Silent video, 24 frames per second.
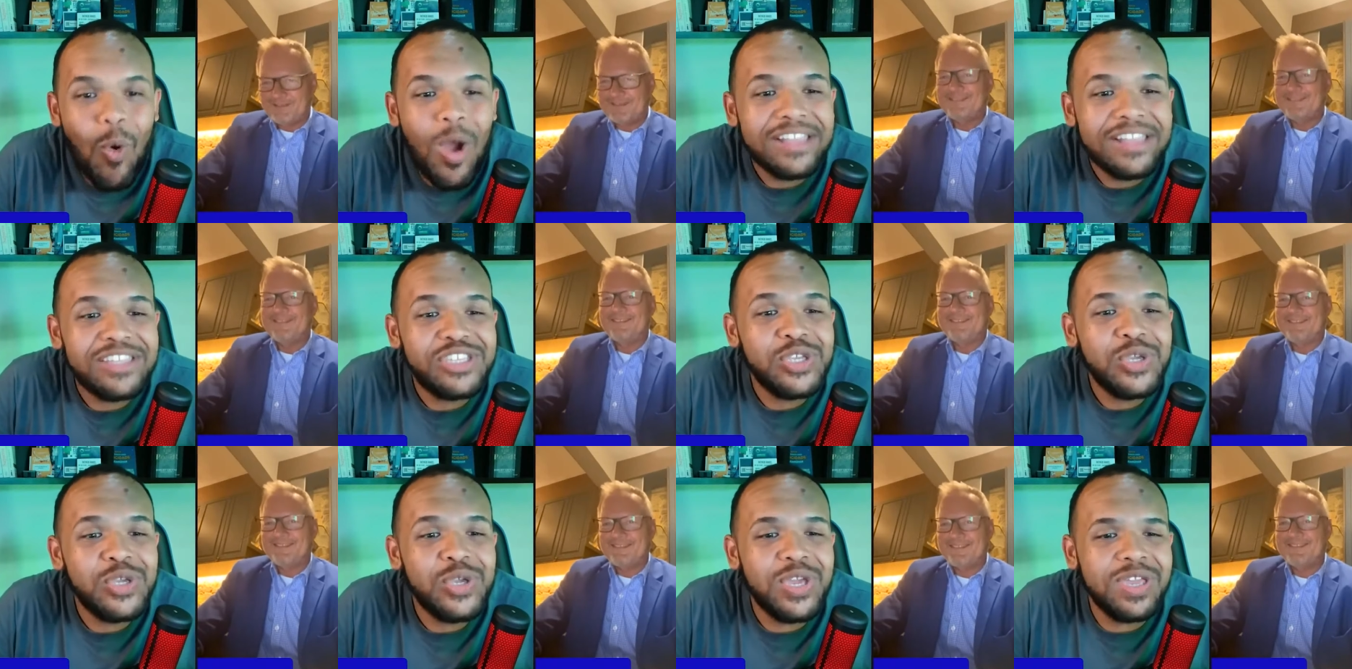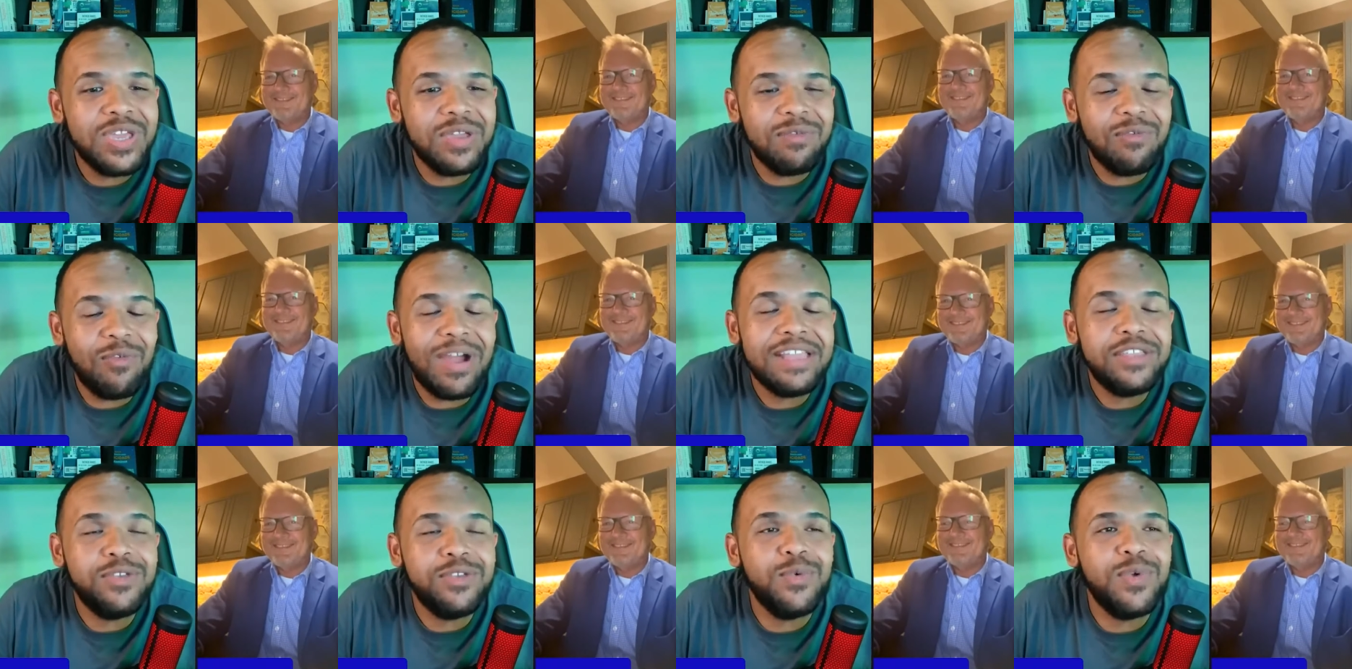Speaker 1: what you
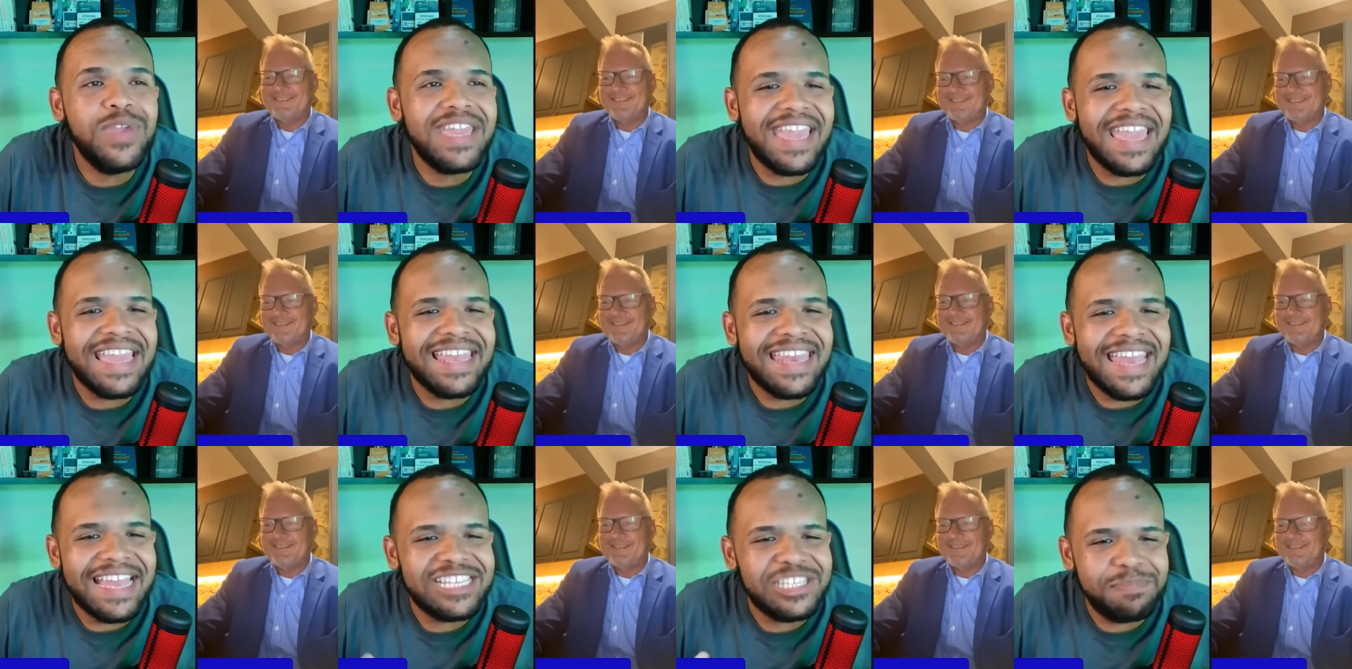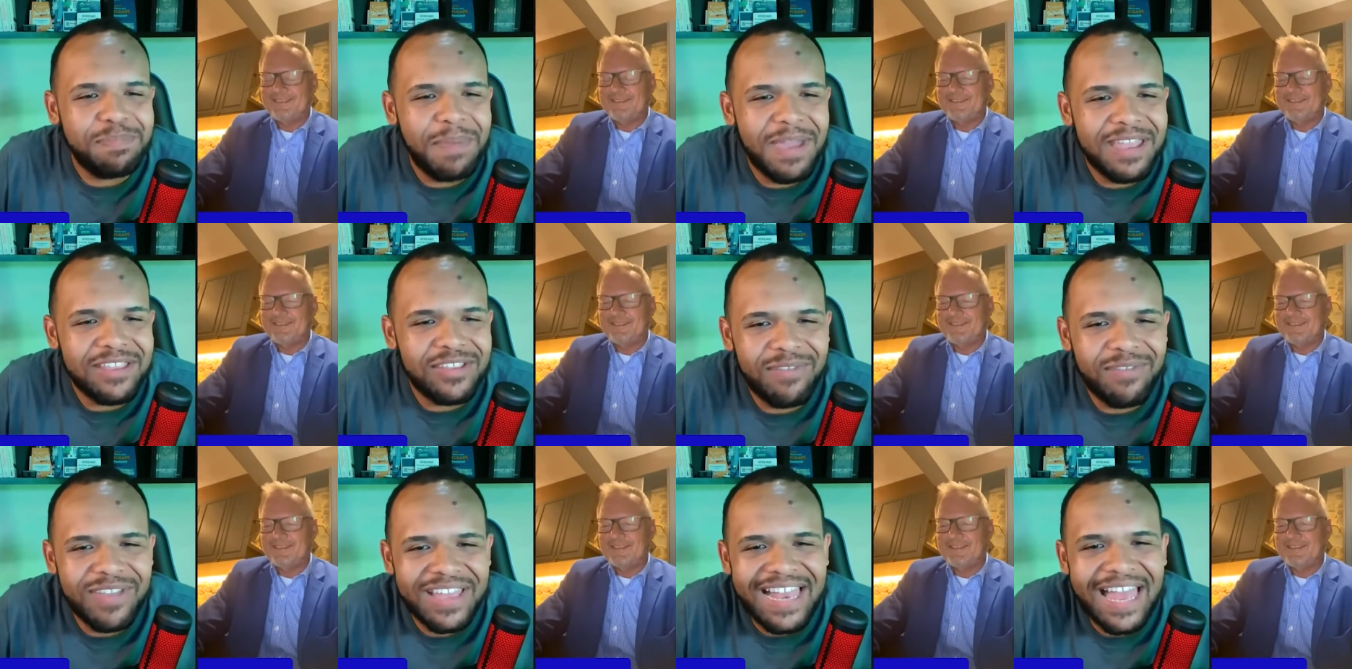what we can
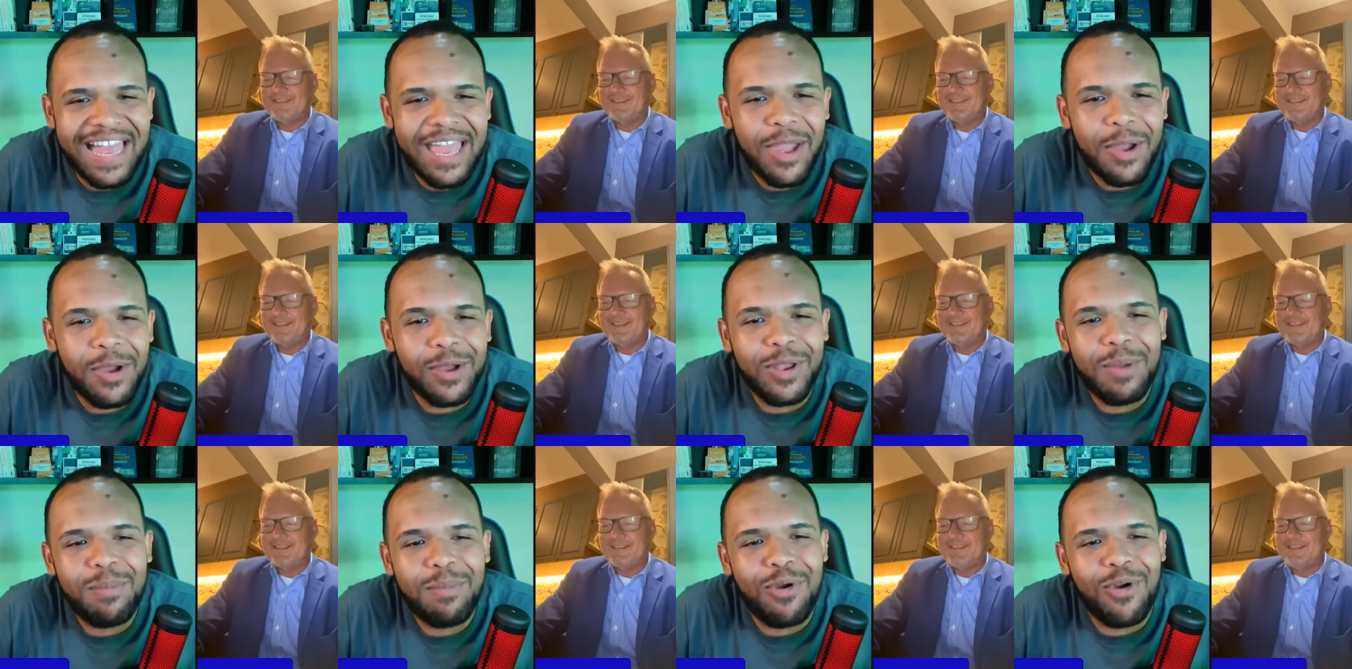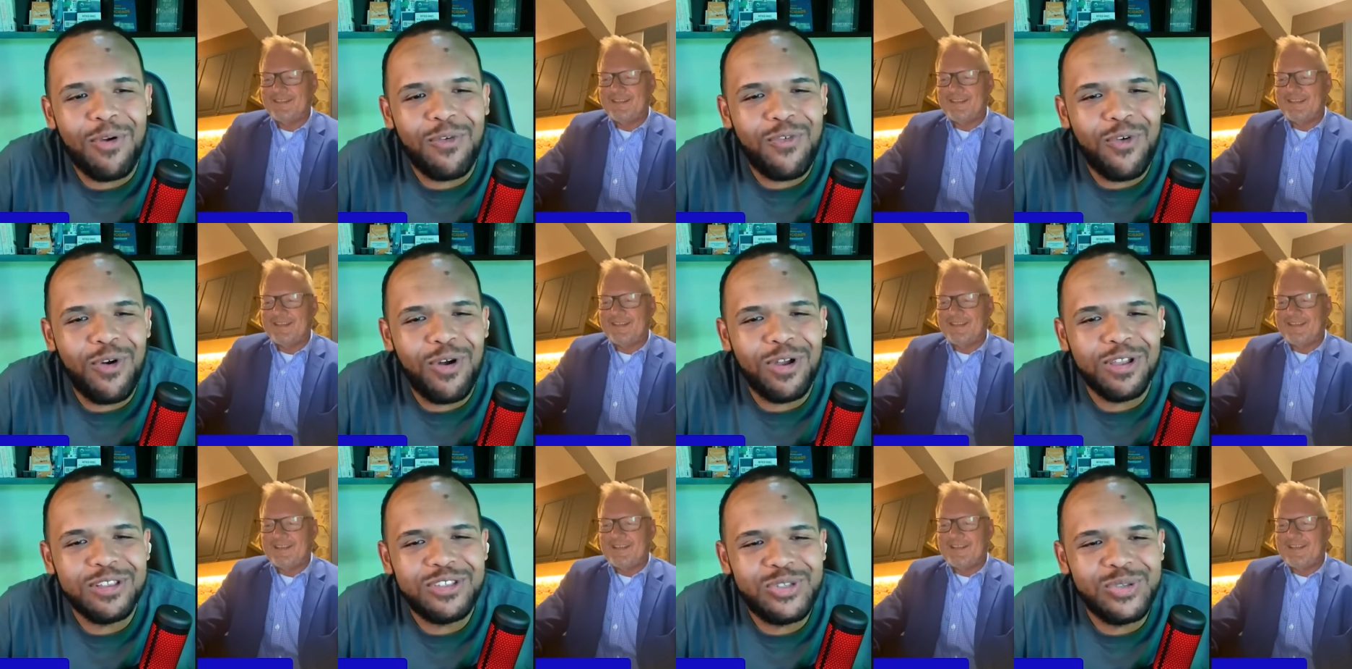expect of Gaia Global
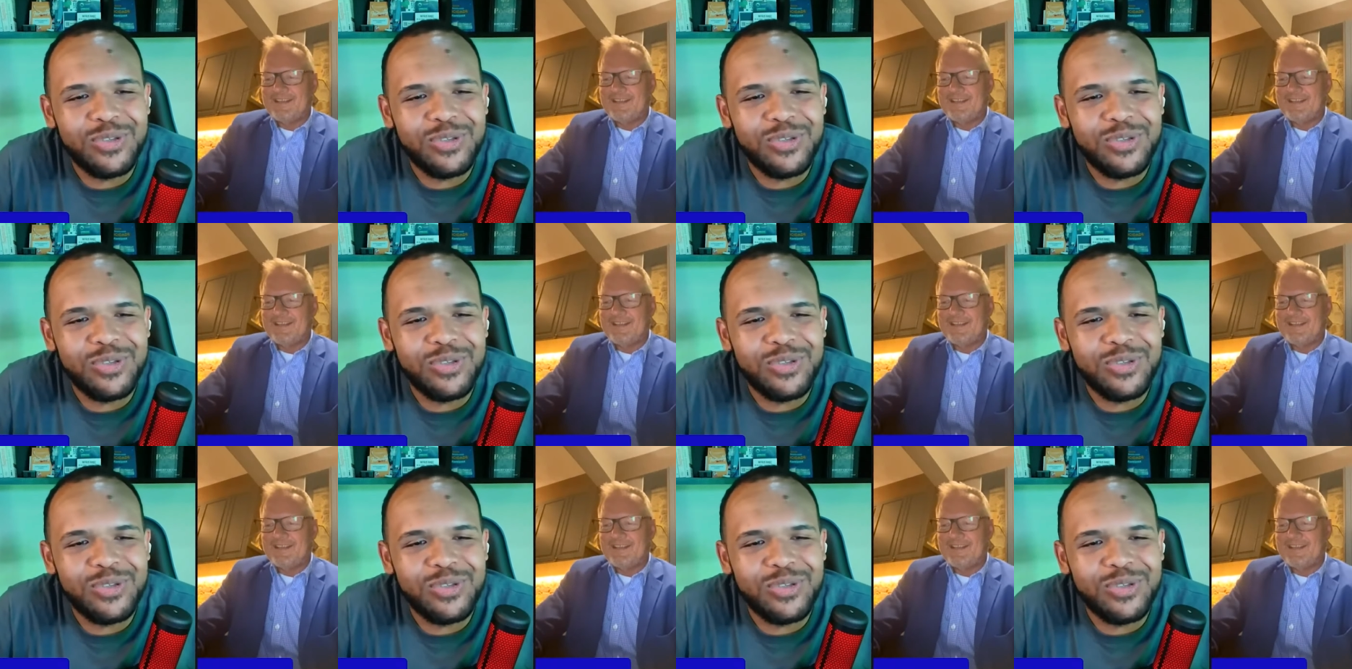for